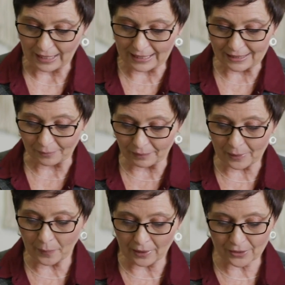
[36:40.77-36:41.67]
It's a
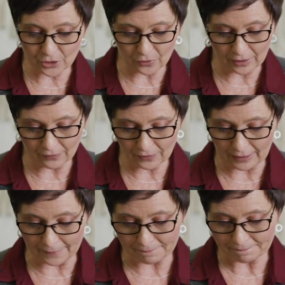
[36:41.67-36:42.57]
blip on a screen for
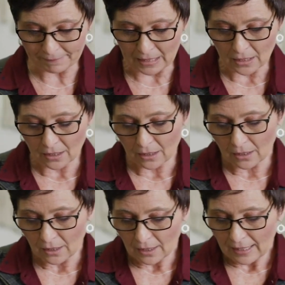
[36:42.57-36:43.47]
him.
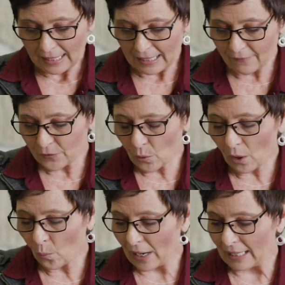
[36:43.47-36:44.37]
If you
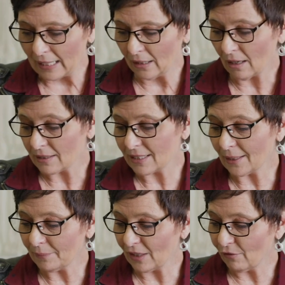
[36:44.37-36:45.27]
are waiting on
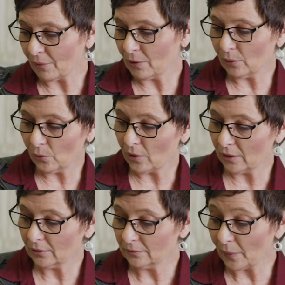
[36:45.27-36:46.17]
something from the
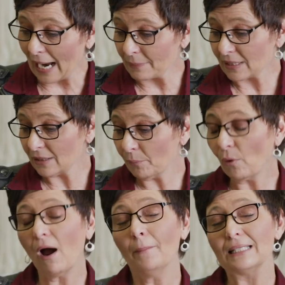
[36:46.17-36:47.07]
Lord, perhaps it's a
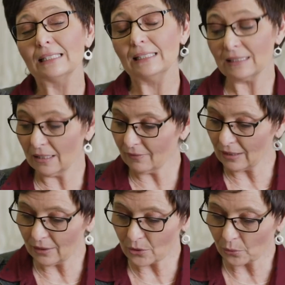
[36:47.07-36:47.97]
promise he has
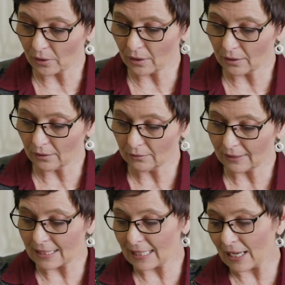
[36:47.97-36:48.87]
given in his word,
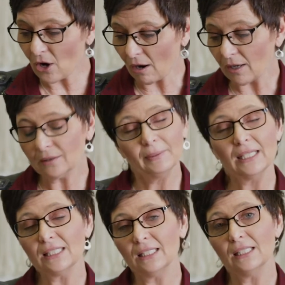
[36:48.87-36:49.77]
then take heart,
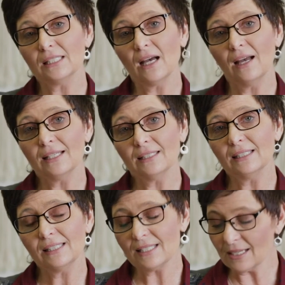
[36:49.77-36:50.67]
because in his eyes,
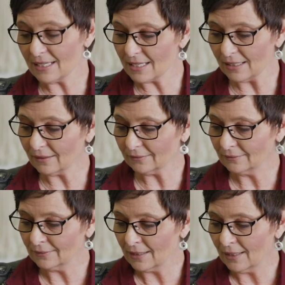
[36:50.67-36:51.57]
it's a done deal.
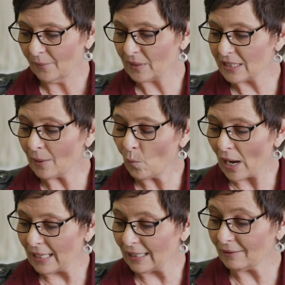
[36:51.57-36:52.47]
But some
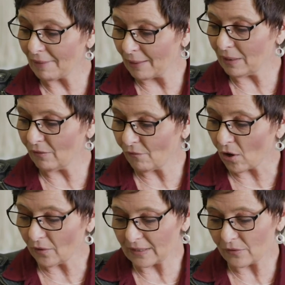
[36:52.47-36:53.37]
waiting may be
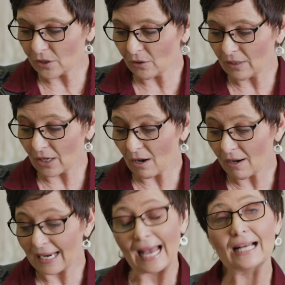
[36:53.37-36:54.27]
involved. If so, then
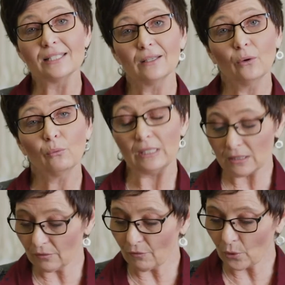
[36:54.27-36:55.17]
God has a
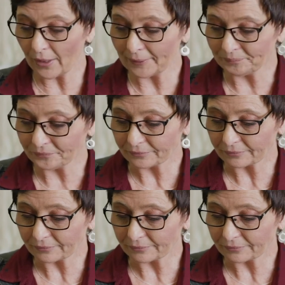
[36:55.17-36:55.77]
reason for it.